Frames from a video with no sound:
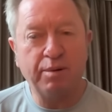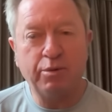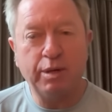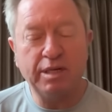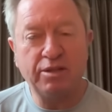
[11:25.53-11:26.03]
But
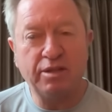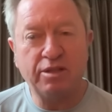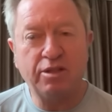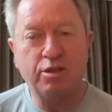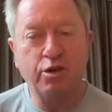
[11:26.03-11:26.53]
when it's a
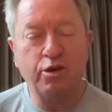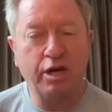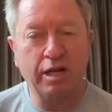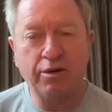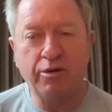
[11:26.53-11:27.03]

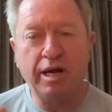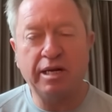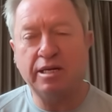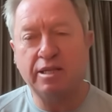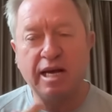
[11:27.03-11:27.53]
circular and
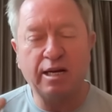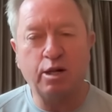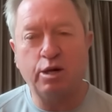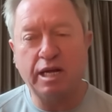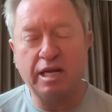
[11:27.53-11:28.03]
a
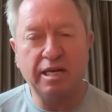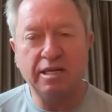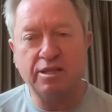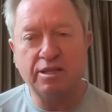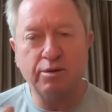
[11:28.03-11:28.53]
cyclonic and it's a